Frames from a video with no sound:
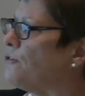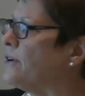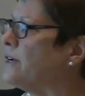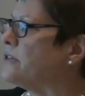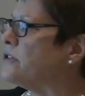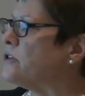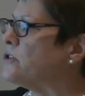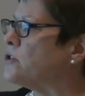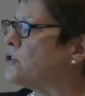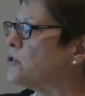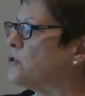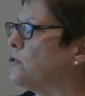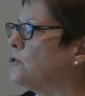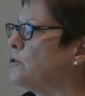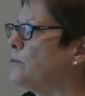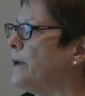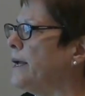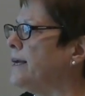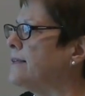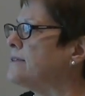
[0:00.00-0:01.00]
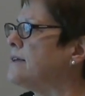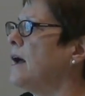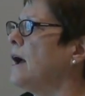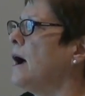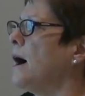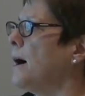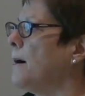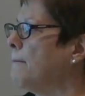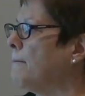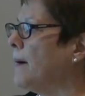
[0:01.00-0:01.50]
friends and schoolmates,
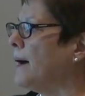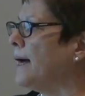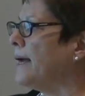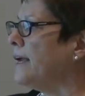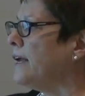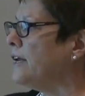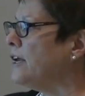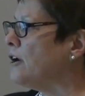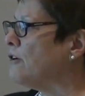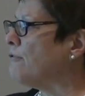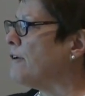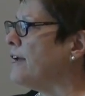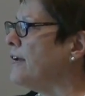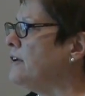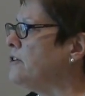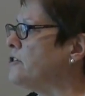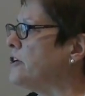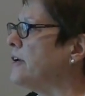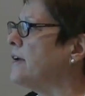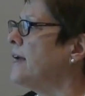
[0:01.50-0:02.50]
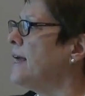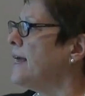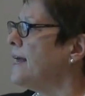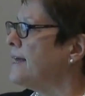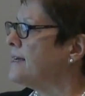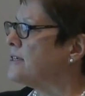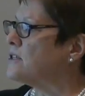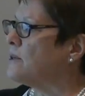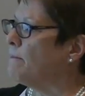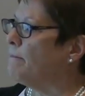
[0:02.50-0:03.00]
Hermione Granger,
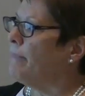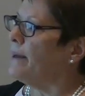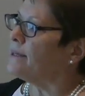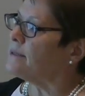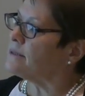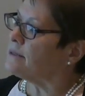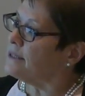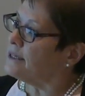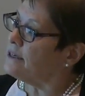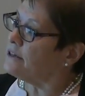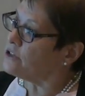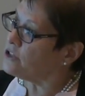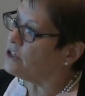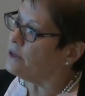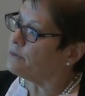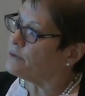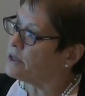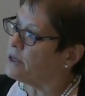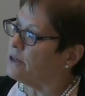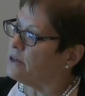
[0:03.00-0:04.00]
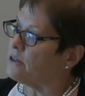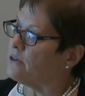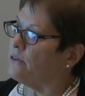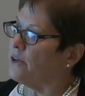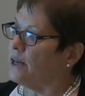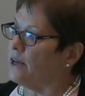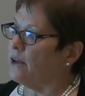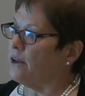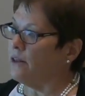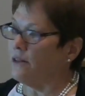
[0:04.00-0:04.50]
has the best leadership skills of
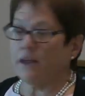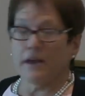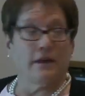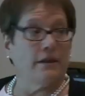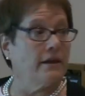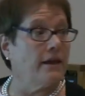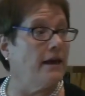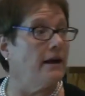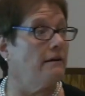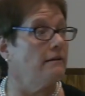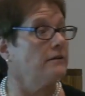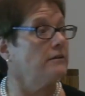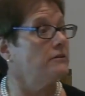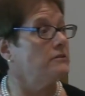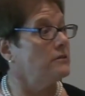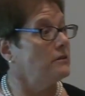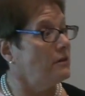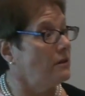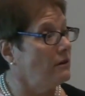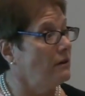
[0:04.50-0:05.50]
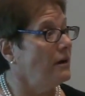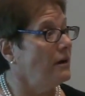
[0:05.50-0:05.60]
any of the other characters in the